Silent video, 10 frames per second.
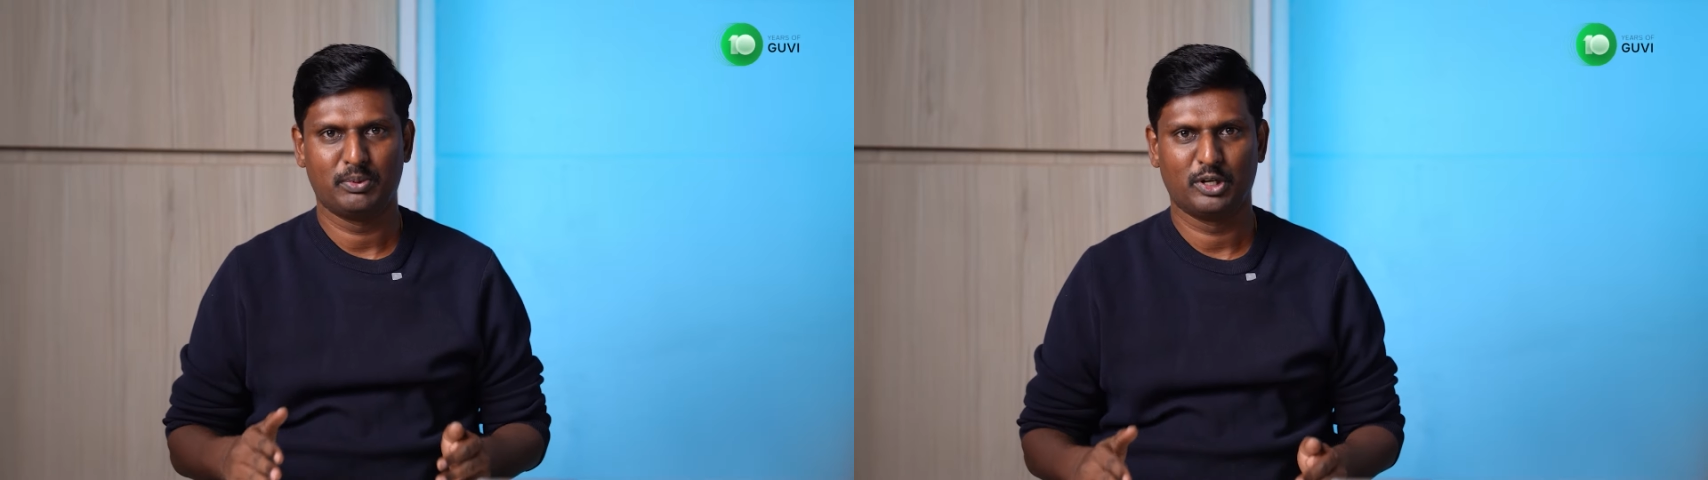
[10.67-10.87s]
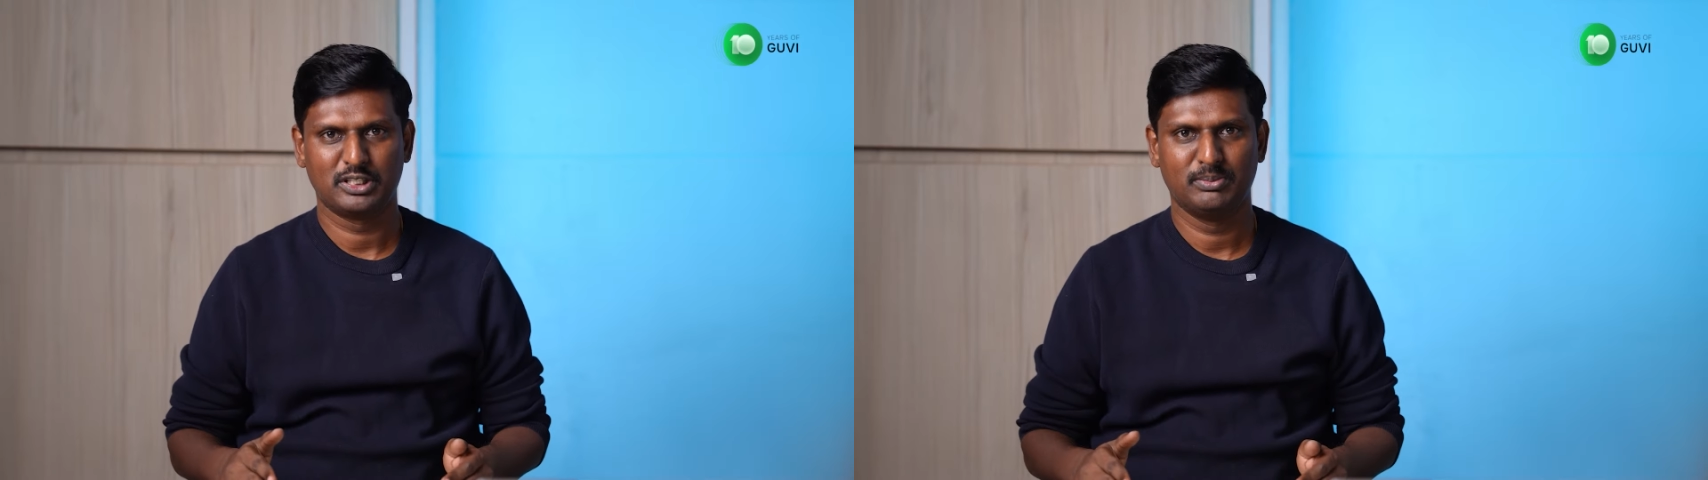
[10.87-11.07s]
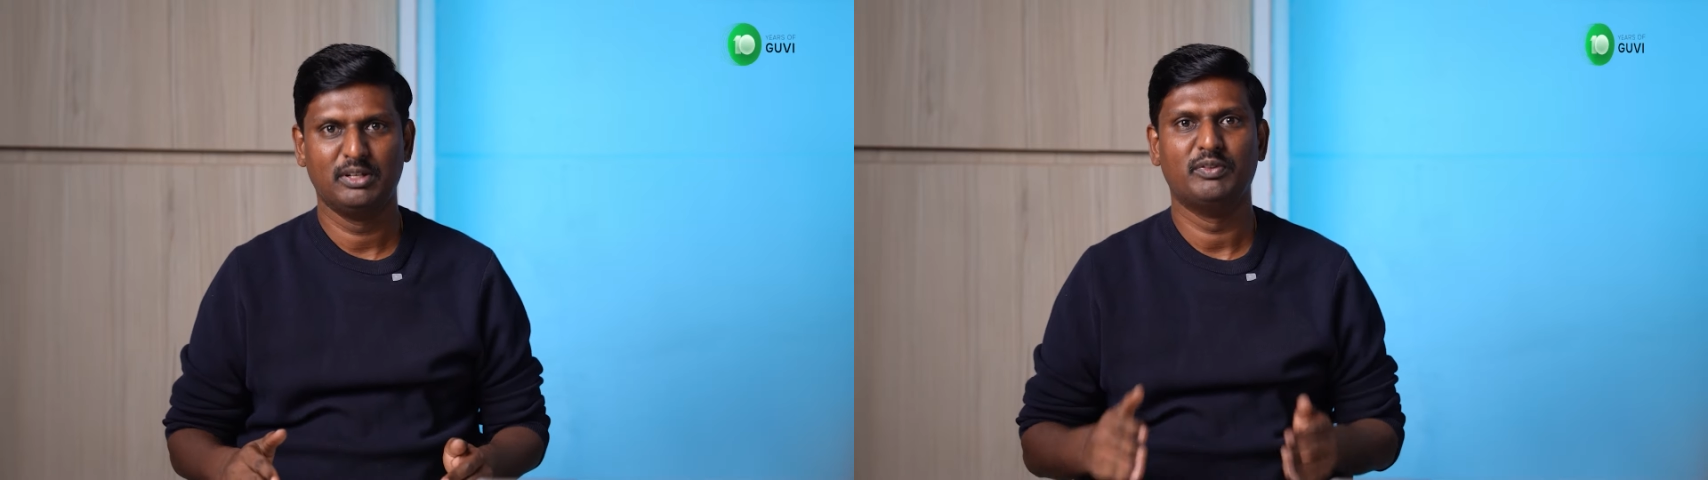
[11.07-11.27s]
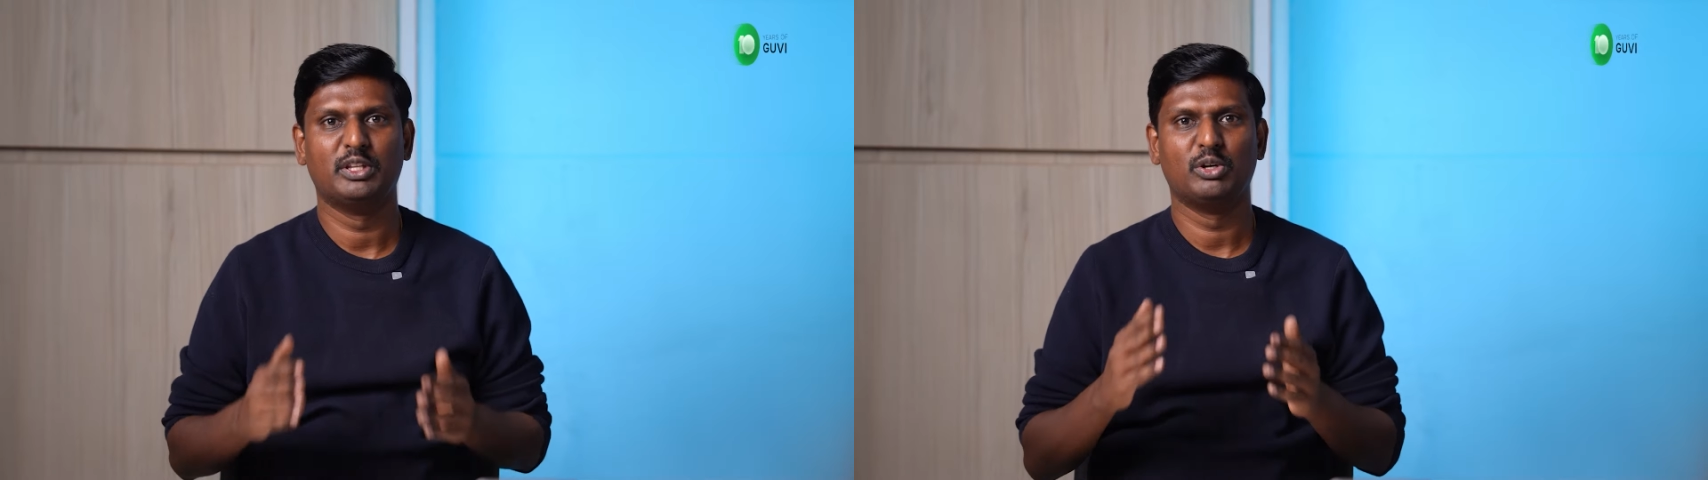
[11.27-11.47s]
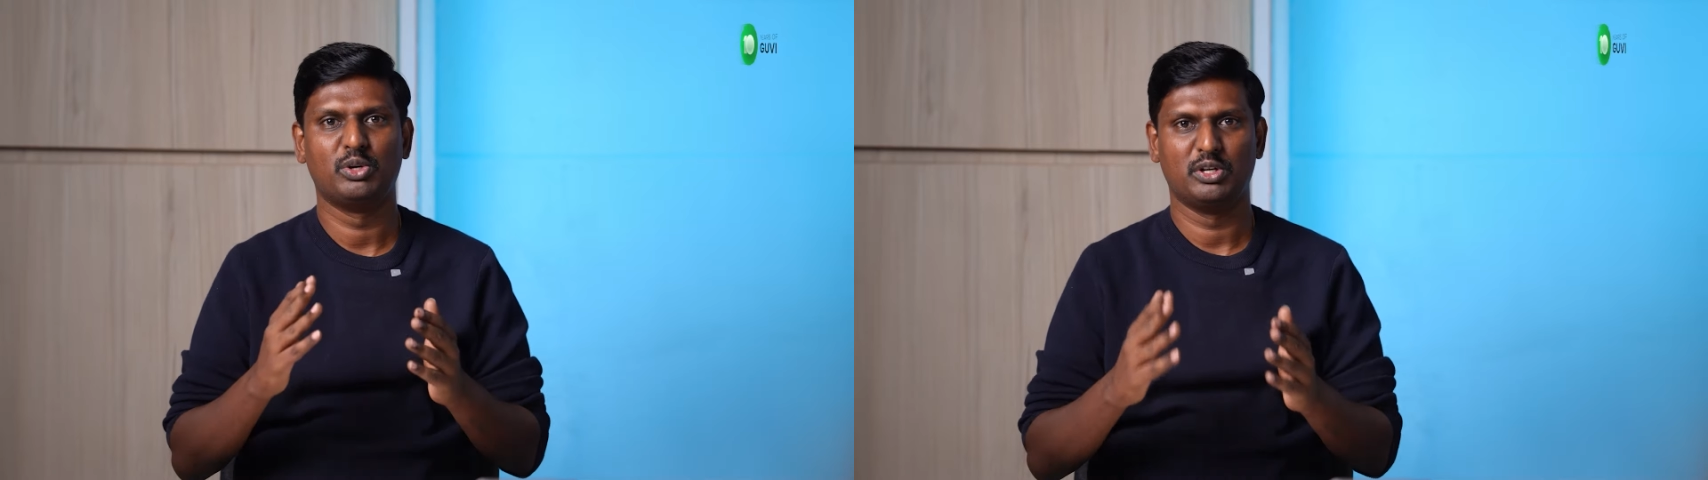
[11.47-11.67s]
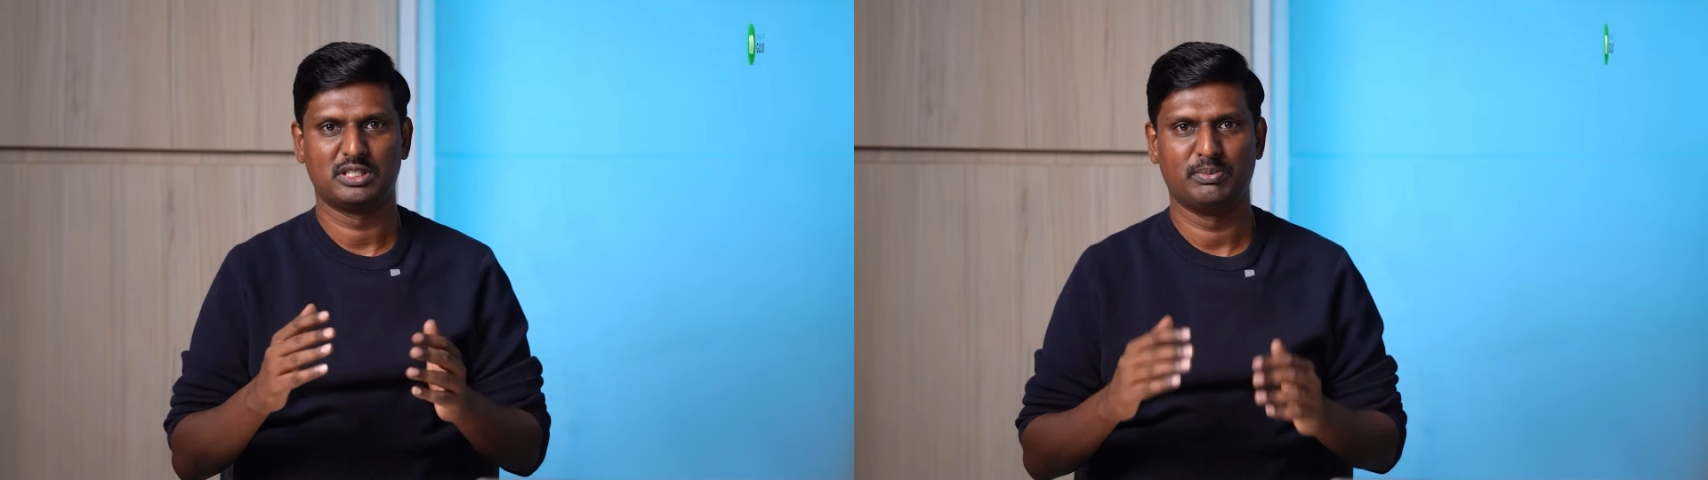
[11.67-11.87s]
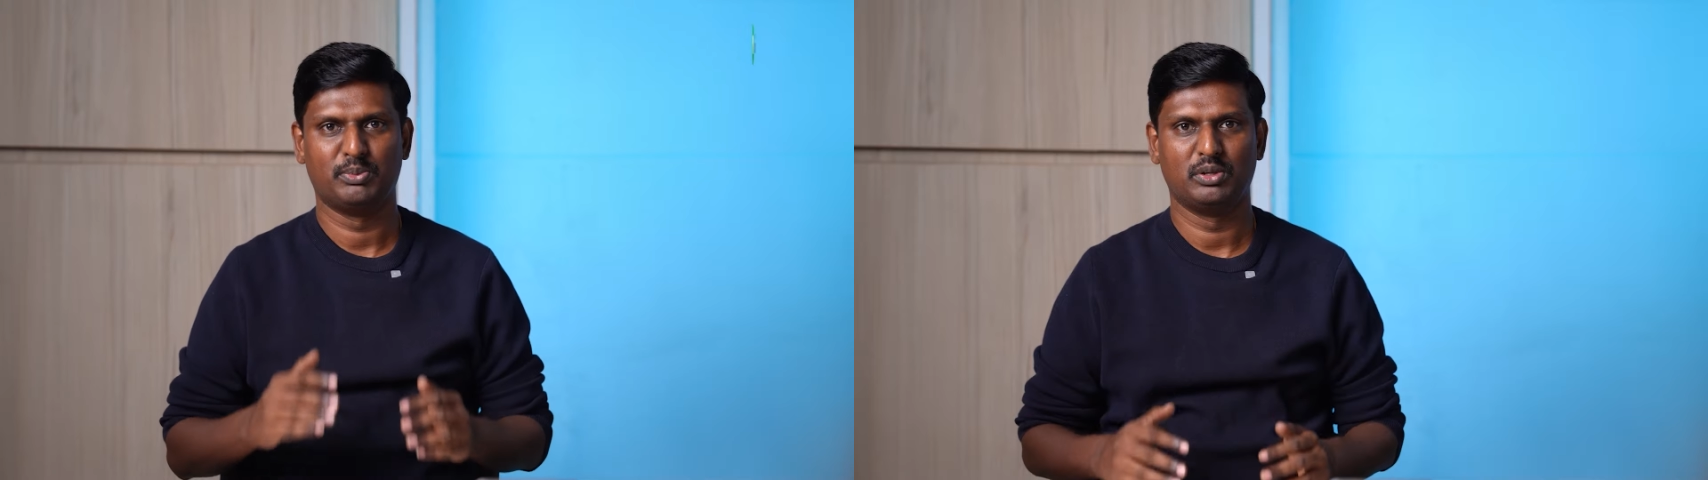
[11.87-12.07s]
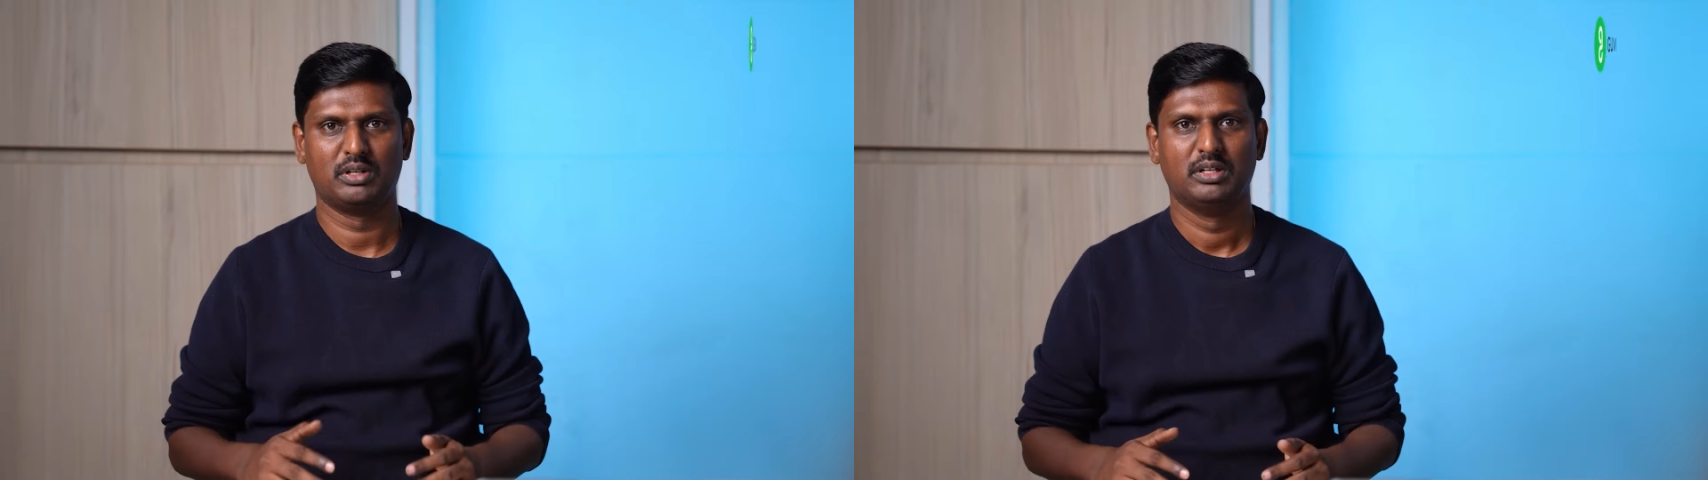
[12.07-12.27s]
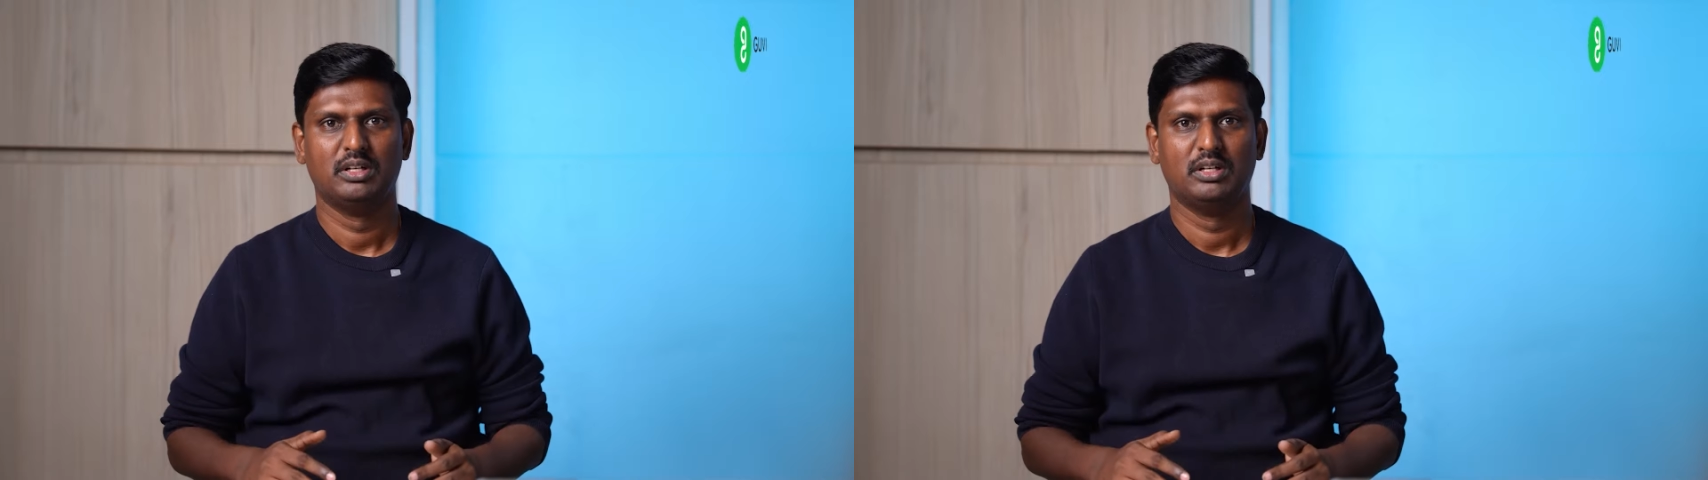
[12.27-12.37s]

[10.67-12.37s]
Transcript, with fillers: possible without your support.